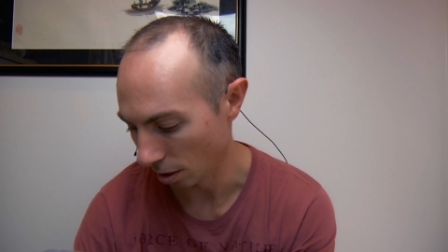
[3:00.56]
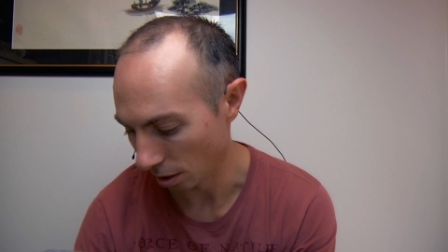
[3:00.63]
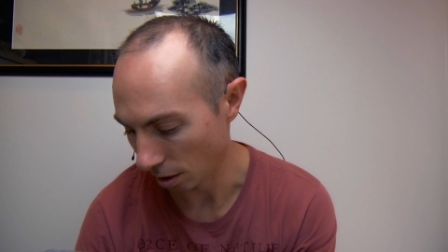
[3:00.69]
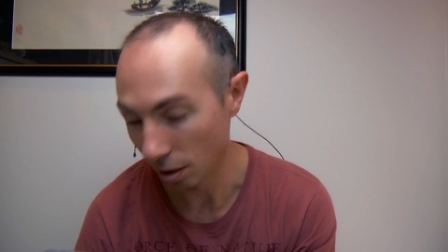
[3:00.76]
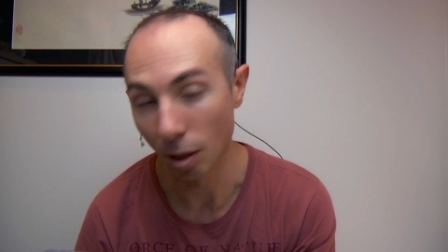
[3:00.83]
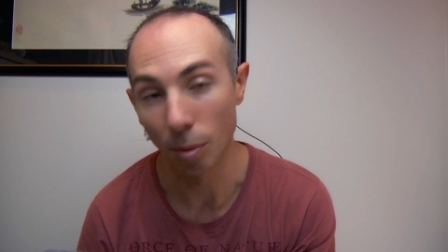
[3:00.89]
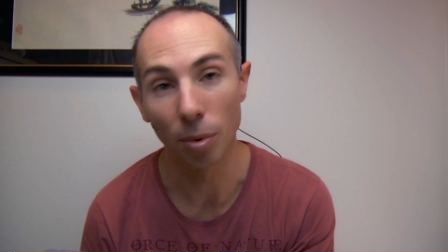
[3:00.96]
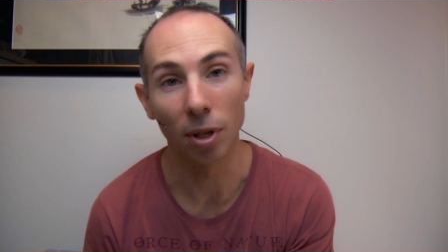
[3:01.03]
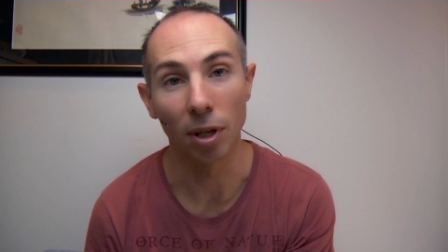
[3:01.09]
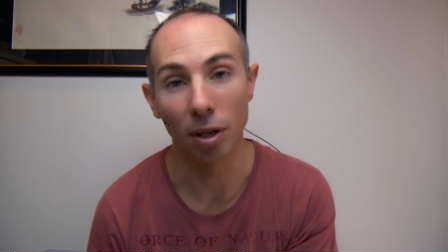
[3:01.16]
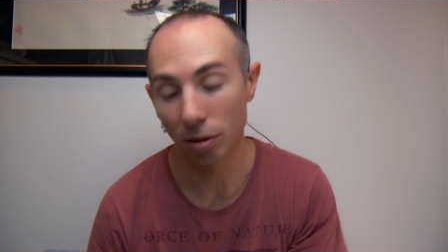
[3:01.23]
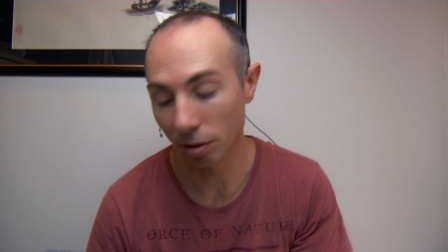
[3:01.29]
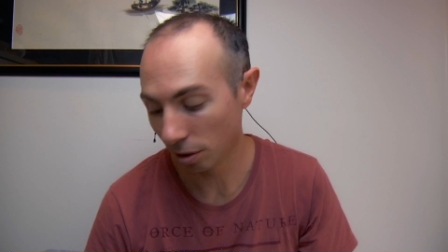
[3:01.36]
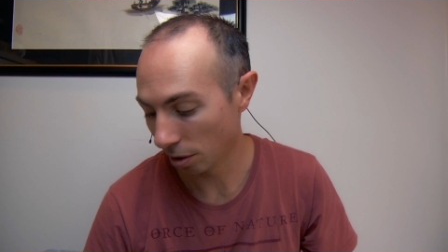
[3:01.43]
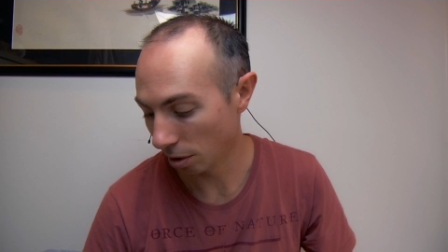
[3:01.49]
Something
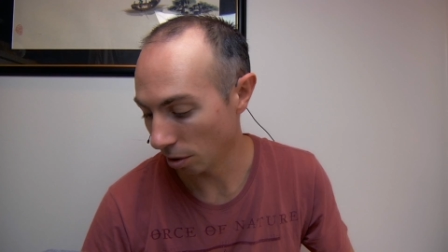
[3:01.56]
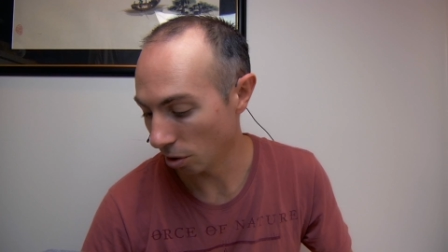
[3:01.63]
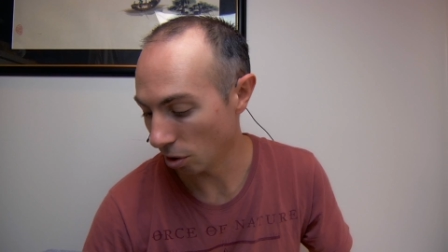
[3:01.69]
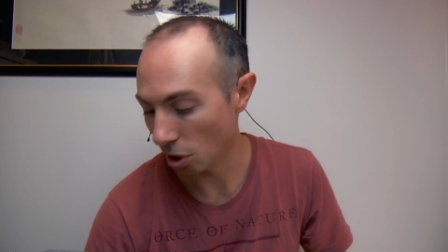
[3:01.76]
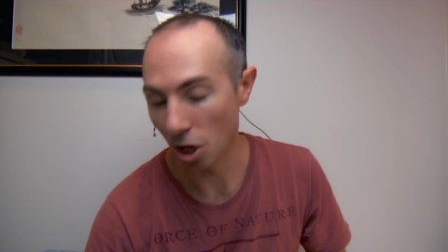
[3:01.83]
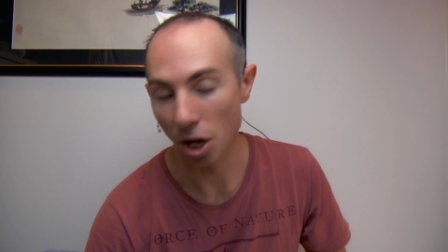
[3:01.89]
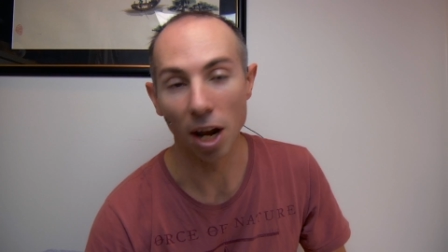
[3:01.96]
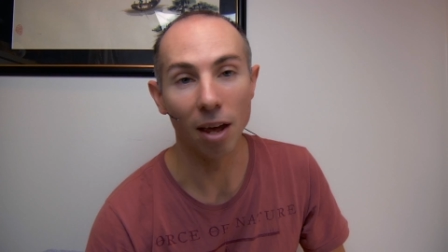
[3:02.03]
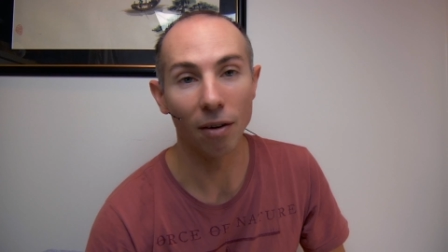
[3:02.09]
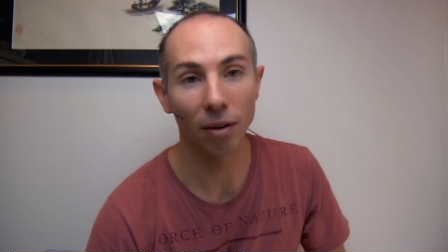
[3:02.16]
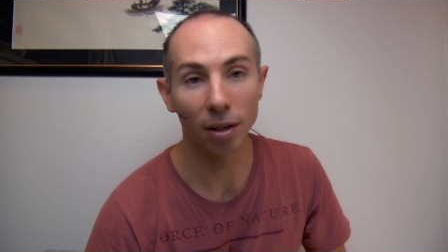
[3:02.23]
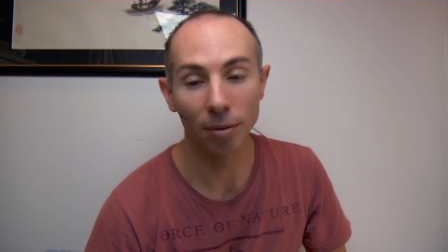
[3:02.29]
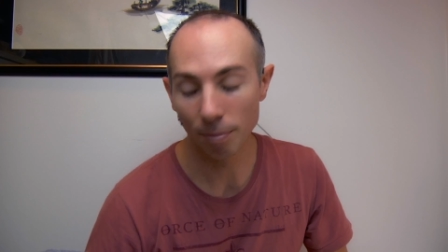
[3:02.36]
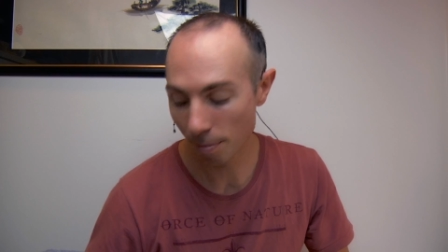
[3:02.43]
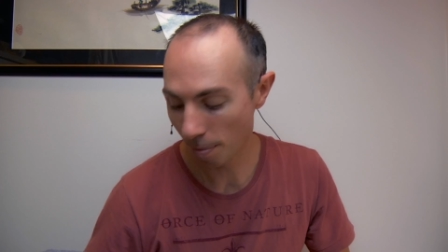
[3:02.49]
else that should
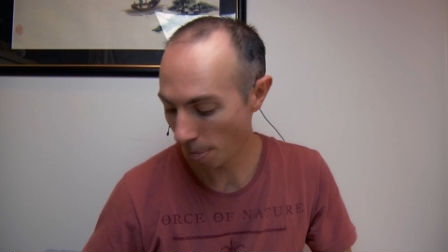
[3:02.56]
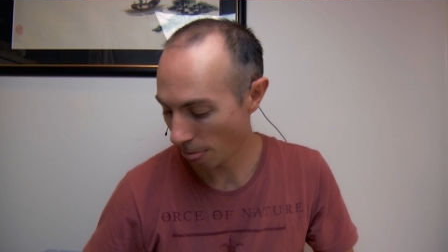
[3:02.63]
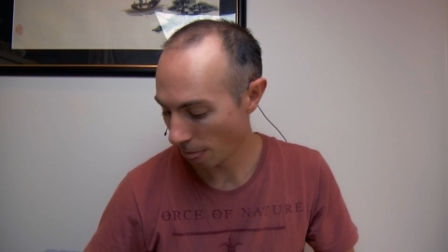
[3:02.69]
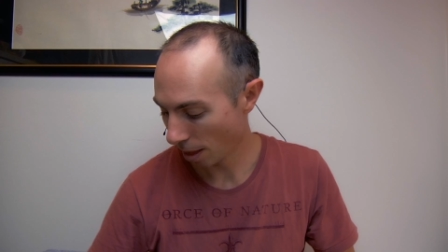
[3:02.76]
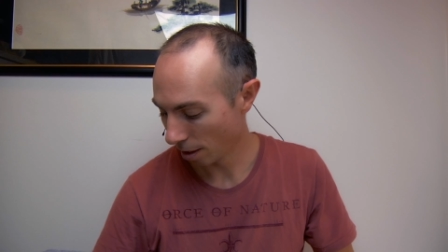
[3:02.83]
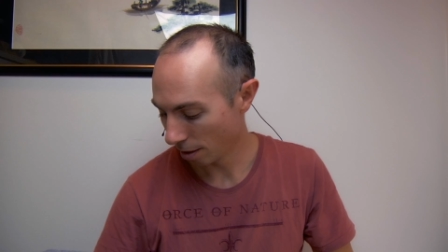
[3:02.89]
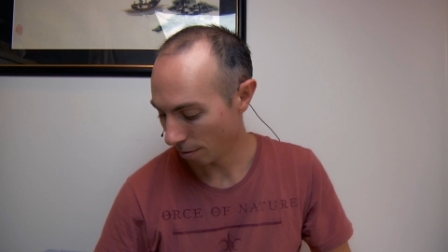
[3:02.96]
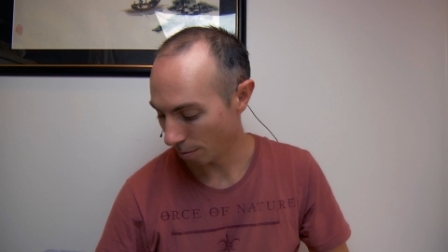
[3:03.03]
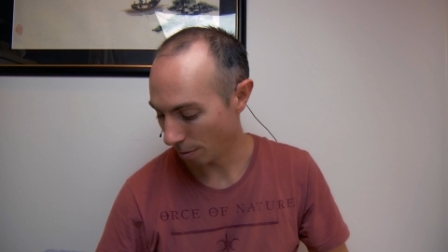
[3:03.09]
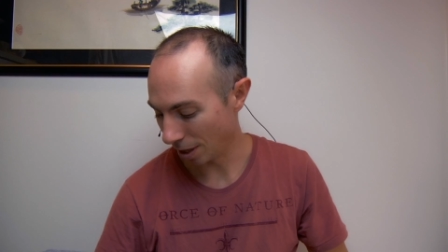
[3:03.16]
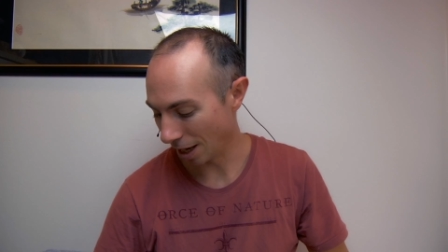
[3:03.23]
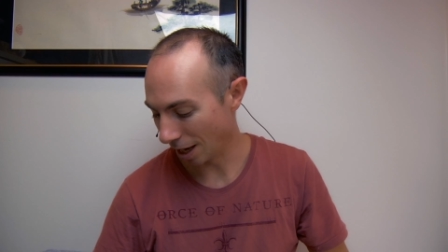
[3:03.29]
never be